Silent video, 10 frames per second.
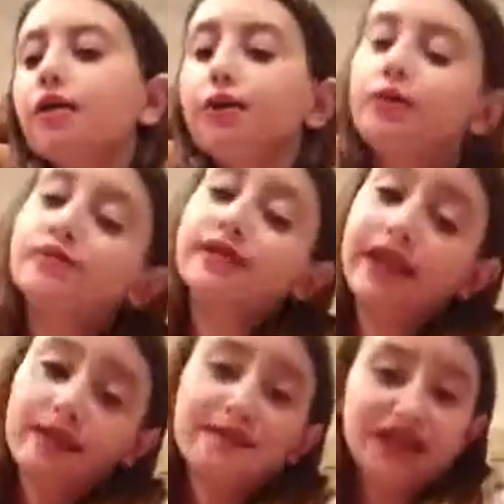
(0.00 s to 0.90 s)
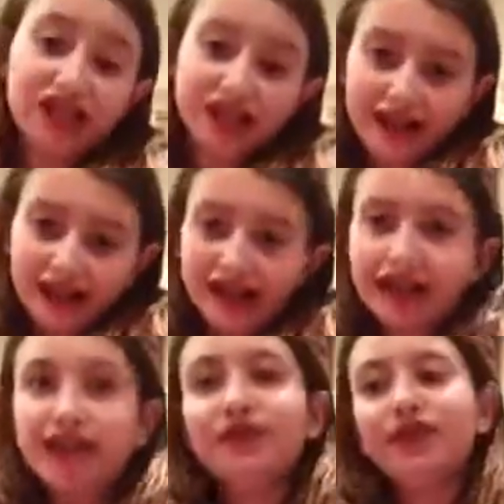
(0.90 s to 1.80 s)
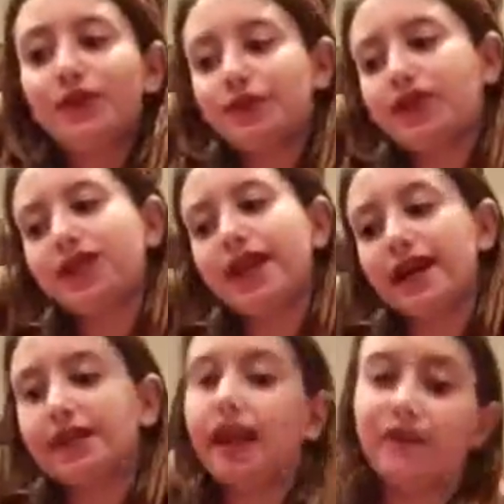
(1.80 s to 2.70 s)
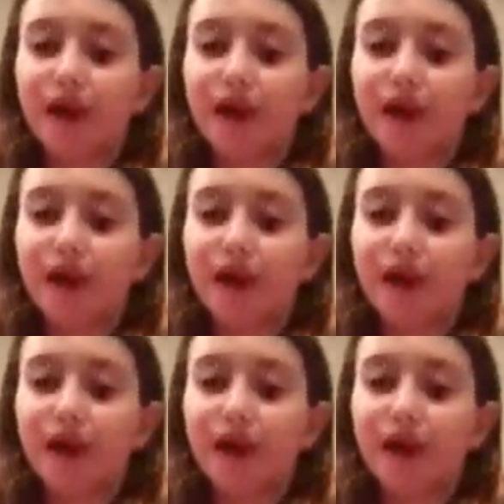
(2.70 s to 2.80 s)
whose name is Shannon, even though she has like